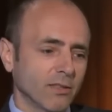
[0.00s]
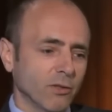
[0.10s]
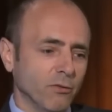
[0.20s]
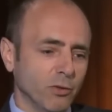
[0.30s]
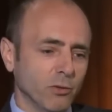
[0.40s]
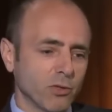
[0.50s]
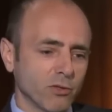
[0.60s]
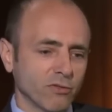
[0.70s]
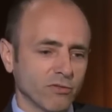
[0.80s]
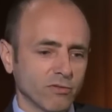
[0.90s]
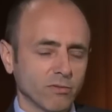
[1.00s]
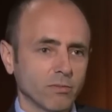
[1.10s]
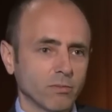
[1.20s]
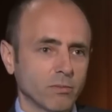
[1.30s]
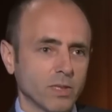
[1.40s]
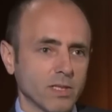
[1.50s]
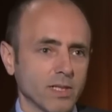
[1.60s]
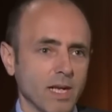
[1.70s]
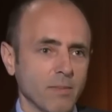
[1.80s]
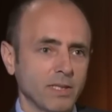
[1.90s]
the views of
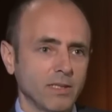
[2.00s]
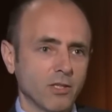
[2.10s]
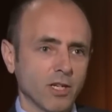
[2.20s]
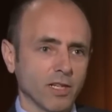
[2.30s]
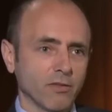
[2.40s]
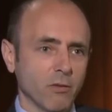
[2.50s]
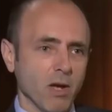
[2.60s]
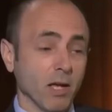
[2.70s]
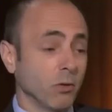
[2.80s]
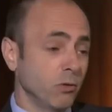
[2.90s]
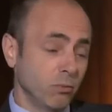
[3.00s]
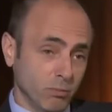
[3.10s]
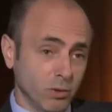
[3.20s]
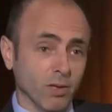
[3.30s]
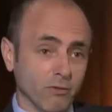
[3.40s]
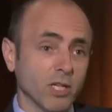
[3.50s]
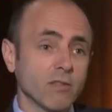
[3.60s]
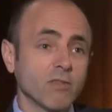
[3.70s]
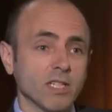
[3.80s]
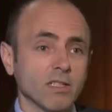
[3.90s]
President Ahmadinejad of Iran, whom you have
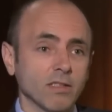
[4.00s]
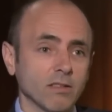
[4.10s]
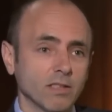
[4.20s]
just visited.